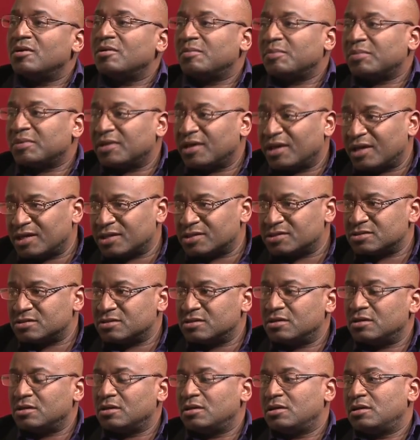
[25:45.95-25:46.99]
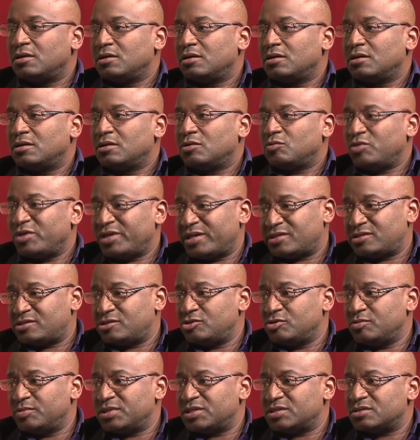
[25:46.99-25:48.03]
plus we as
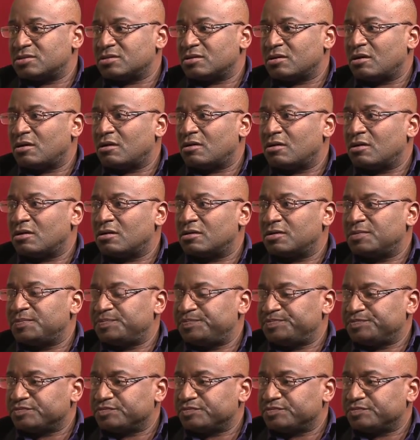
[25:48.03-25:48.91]
humans are